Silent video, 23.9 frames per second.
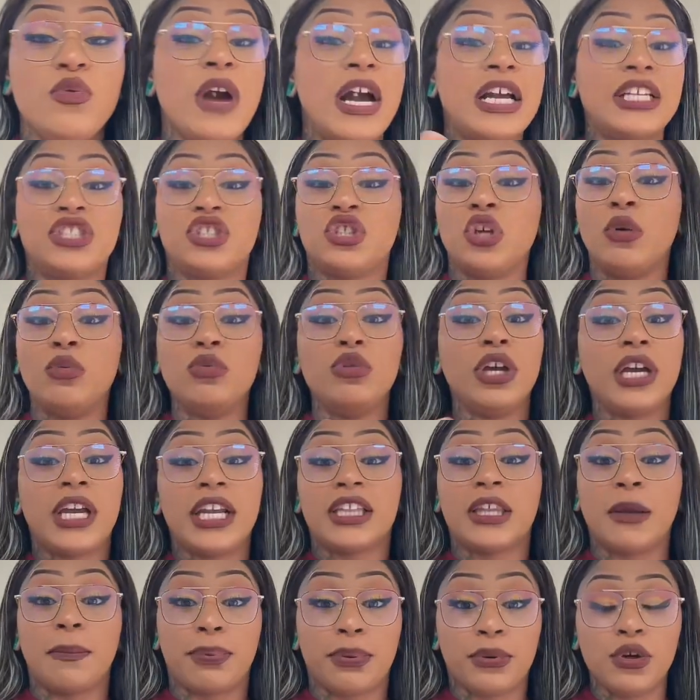guys don't look
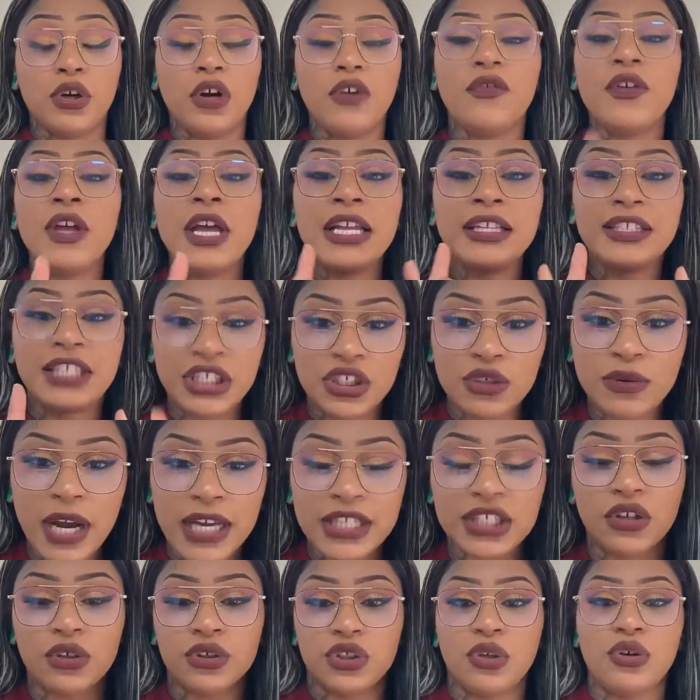at the proof, did you
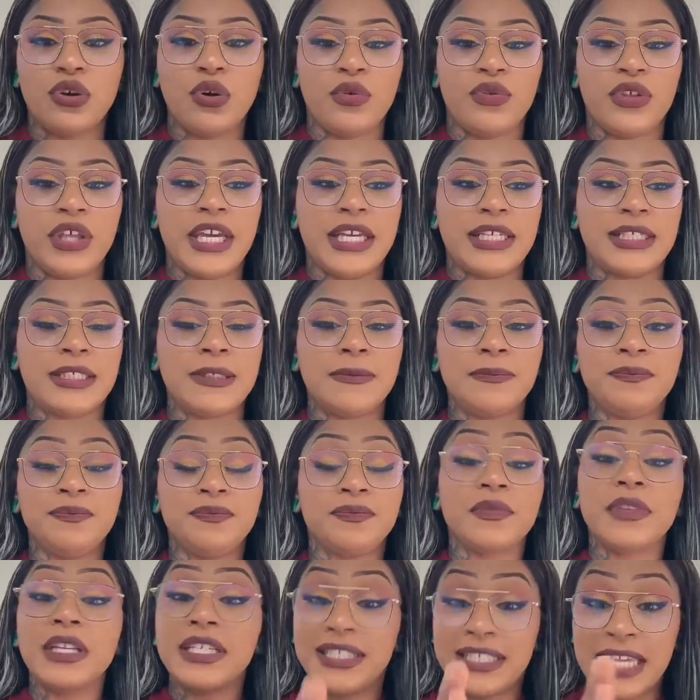guys also know this?
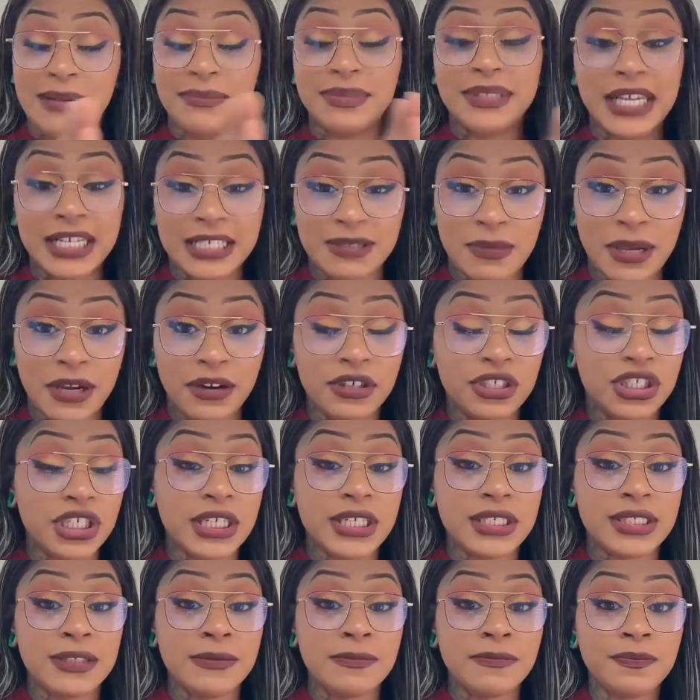same sex
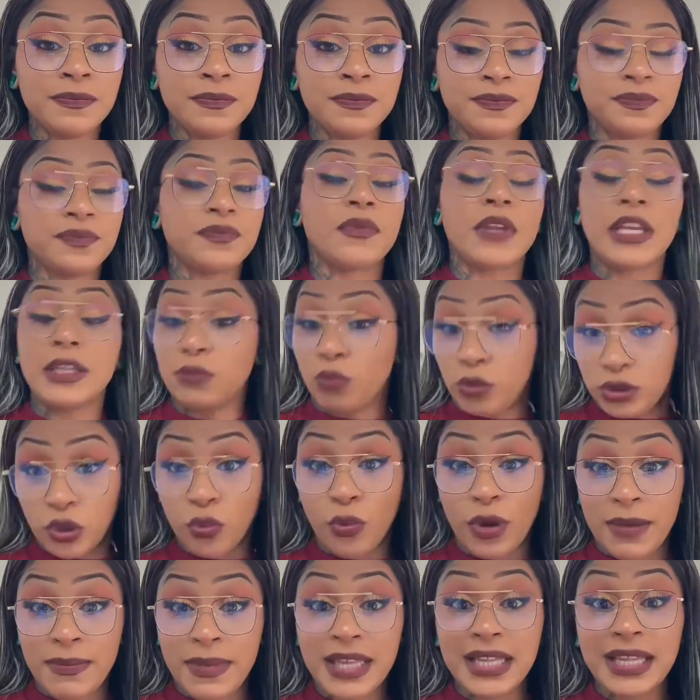marriages with the
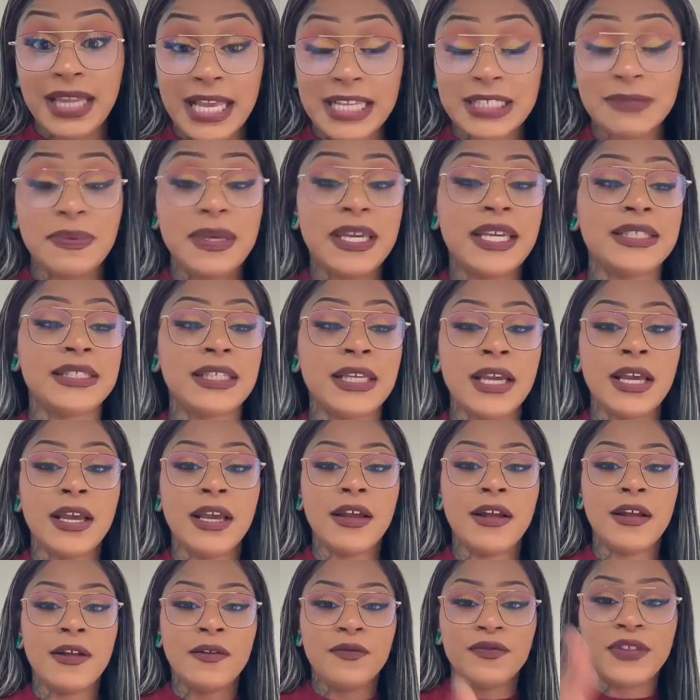women, lesbians,
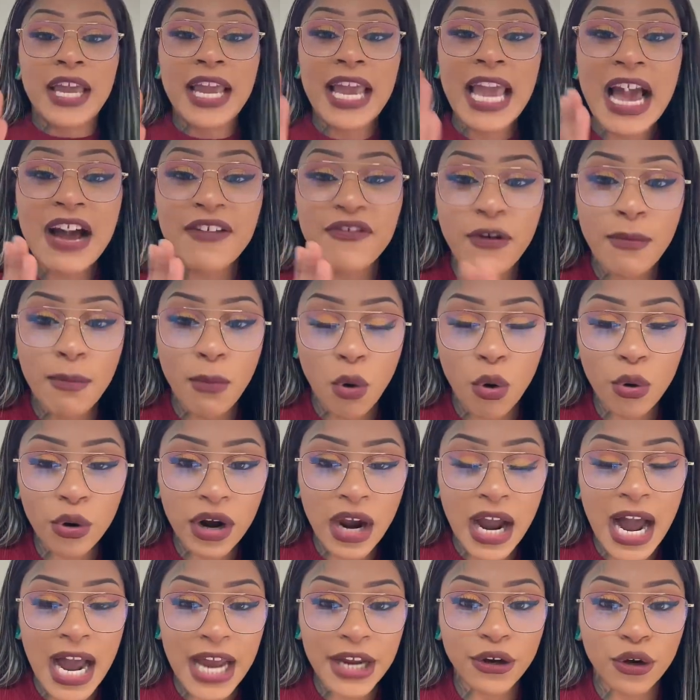they have a more
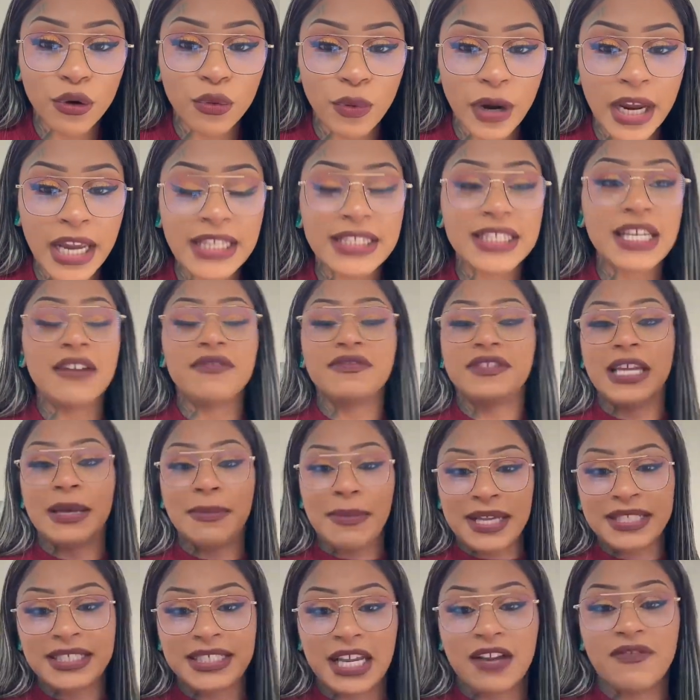higher rate of
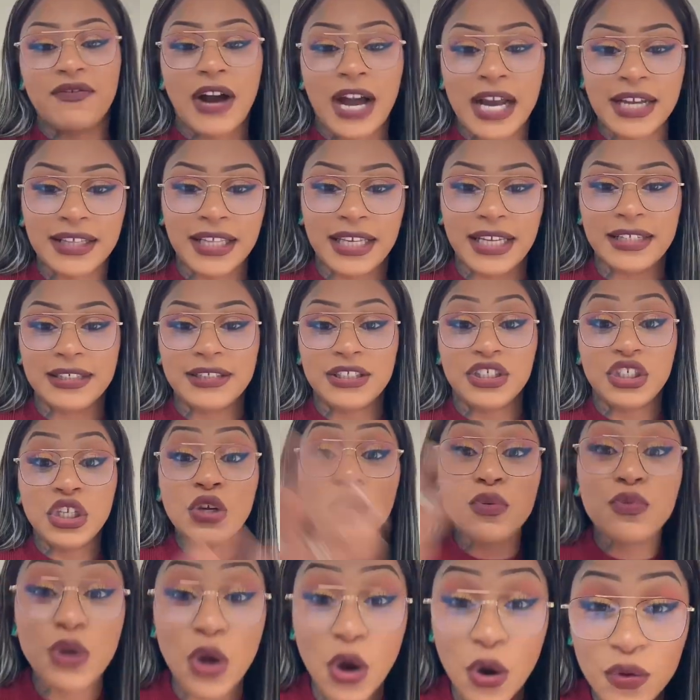domestic violence. Do
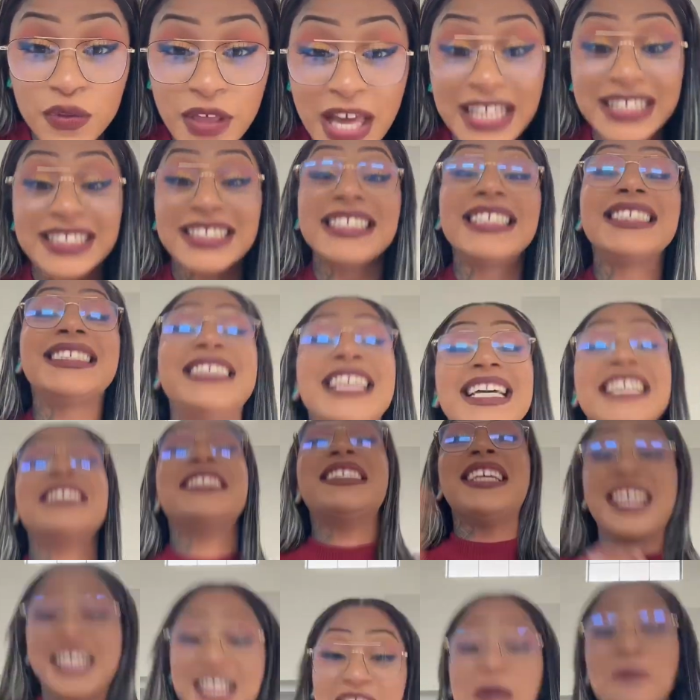you know that
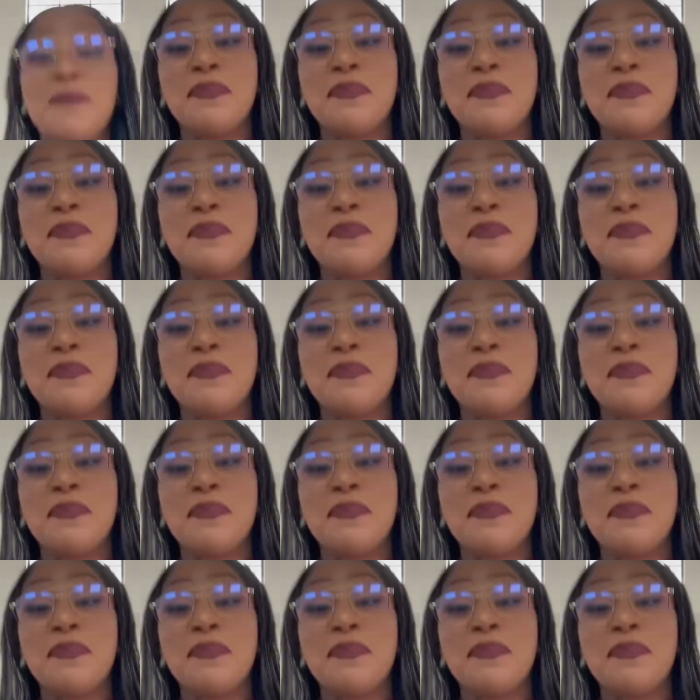statistically